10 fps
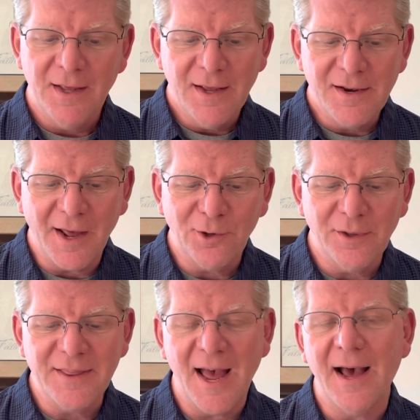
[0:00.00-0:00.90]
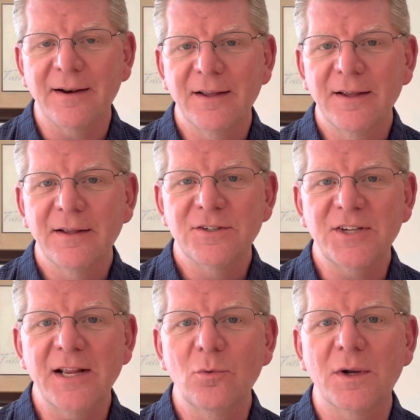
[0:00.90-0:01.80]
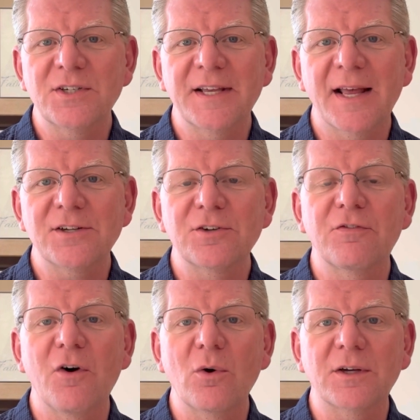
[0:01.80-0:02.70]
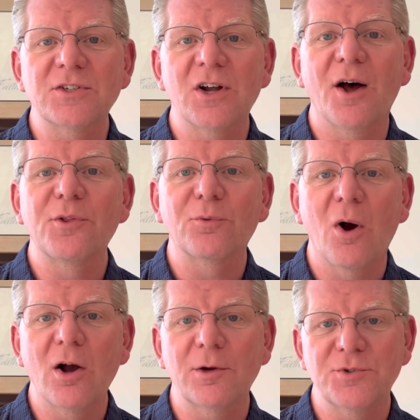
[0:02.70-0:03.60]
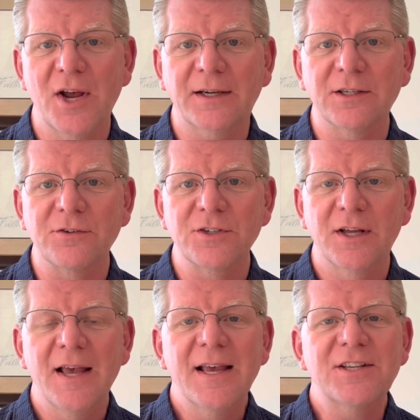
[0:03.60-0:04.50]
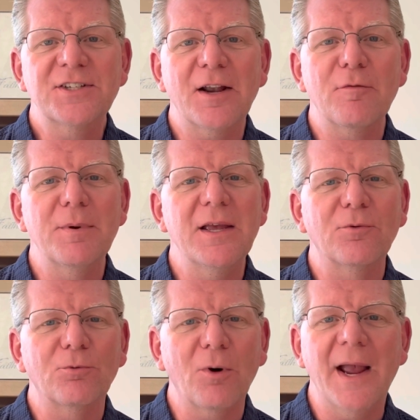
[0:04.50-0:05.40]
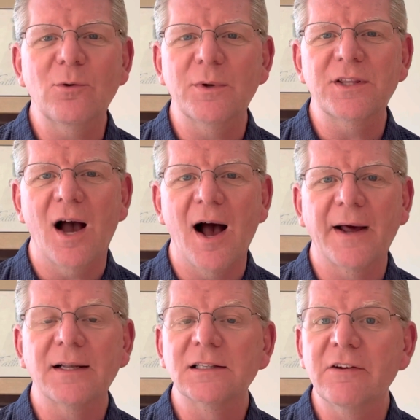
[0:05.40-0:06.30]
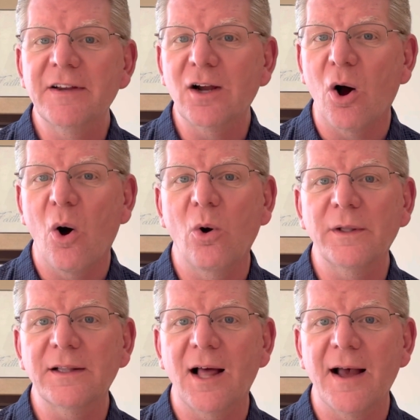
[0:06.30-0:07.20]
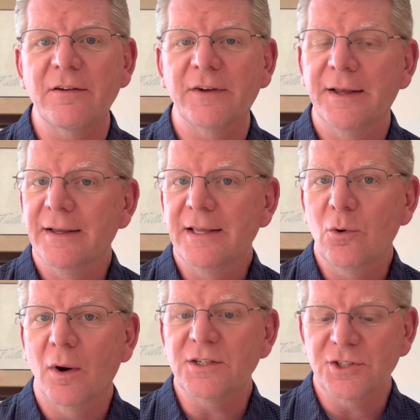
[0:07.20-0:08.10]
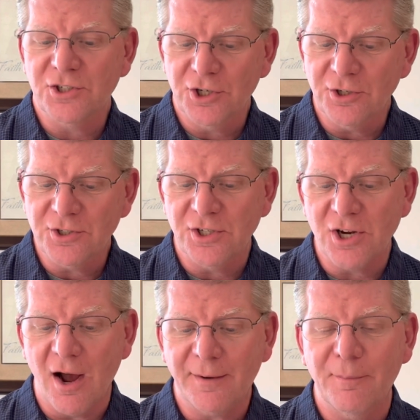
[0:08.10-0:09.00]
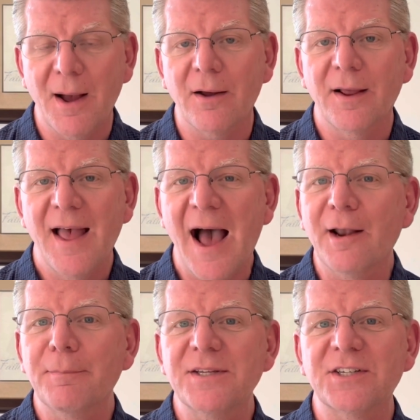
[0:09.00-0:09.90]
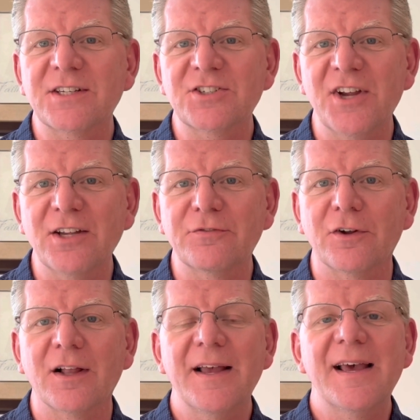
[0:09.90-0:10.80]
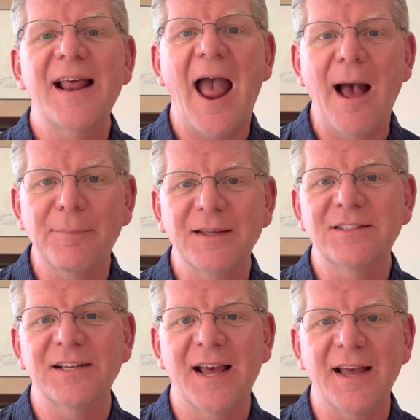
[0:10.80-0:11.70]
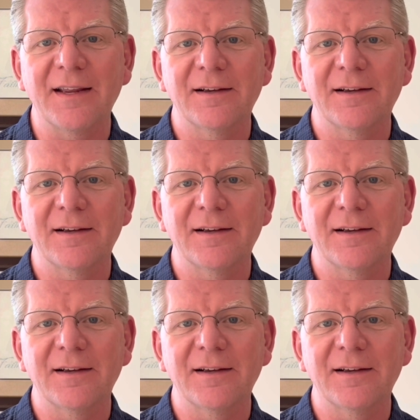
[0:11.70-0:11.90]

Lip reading: Not only that, Satan wants to get us to focus on the wrong objectives. Instead of being right with God, living a holy life, he wants the church to talk about how to be successful and happy today.